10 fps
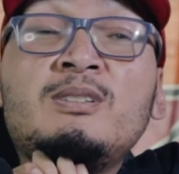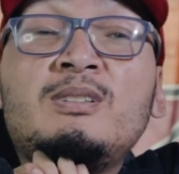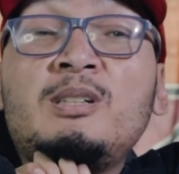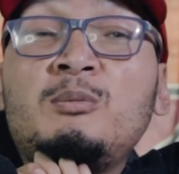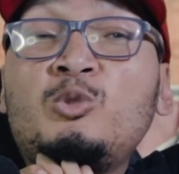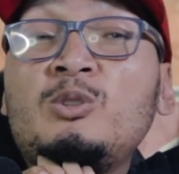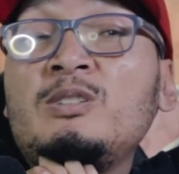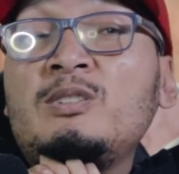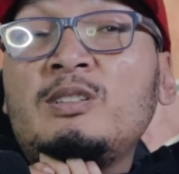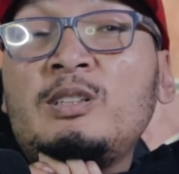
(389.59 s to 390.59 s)
DMs on
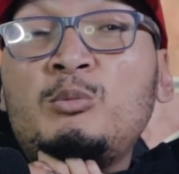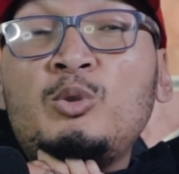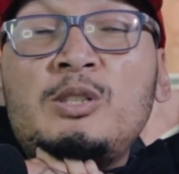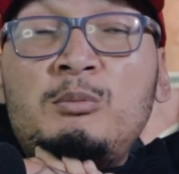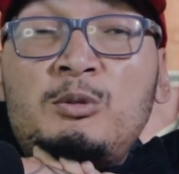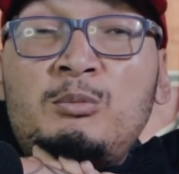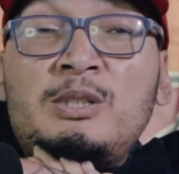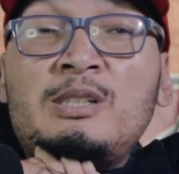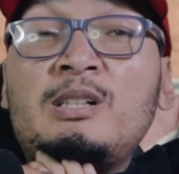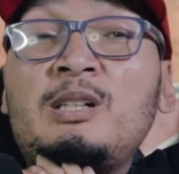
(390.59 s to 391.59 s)
Instagram or email me
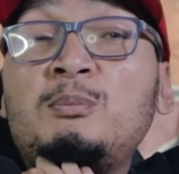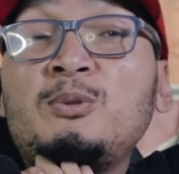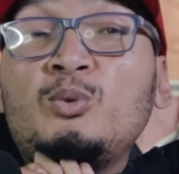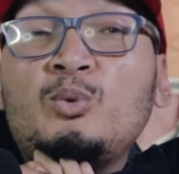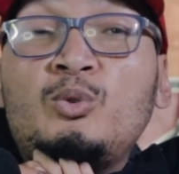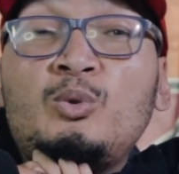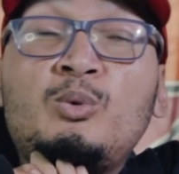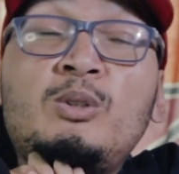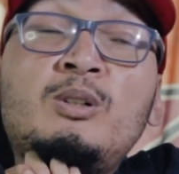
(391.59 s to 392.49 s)
and I'm happy to do so.